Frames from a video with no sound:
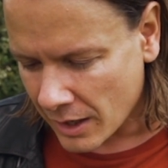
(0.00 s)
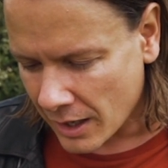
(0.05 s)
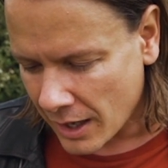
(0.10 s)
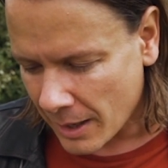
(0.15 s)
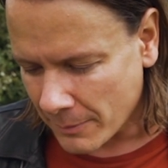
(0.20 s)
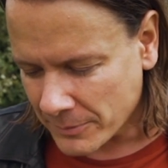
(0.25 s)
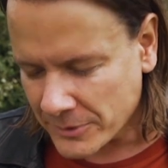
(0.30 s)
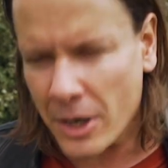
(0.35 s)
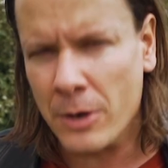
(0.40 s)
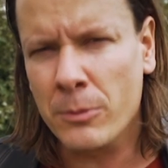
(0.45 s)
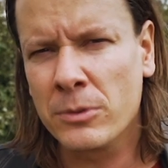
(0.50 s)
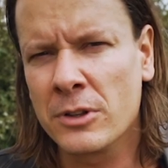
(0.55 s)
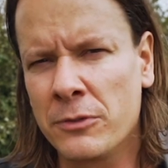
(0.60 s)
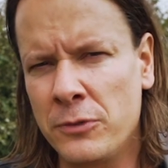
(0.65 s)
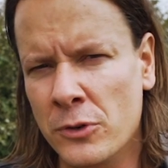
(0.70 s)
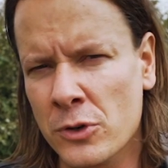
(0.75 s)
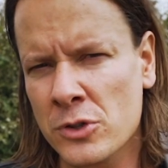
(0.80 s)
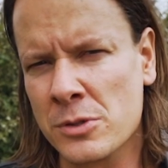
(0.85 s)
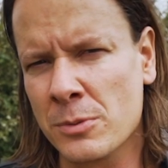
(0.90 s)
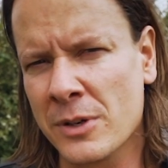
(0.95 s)
I'm going with The
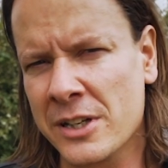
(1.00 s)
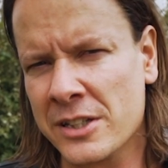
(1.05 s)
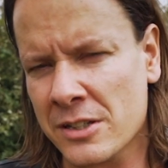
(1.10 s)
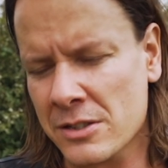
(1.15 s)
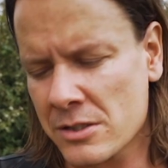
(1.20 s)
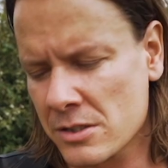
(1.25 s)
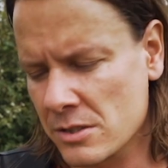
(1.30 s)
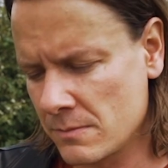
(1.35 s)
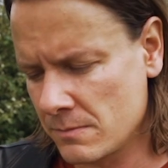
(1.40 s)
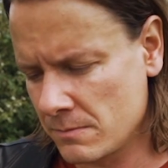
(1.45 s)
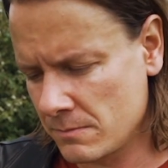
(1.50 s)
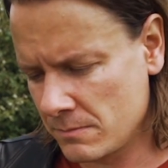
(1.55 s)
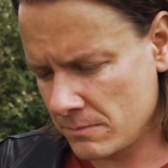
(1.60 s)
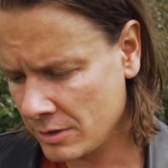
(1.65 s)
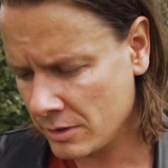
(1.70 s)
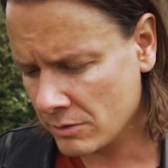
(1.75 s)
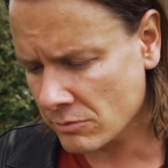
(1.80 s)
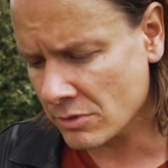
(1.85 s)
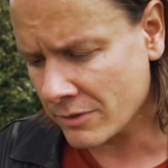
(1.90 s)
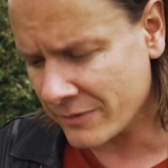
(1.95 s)
Force Awakens.
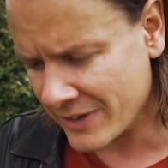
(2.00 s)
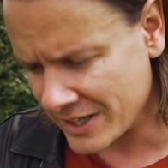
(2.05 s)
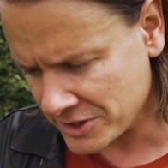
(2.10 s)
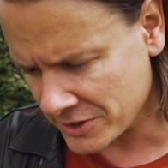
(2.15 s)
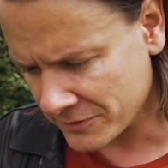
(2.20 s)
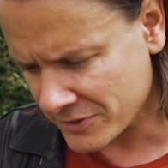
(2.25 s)
Revenge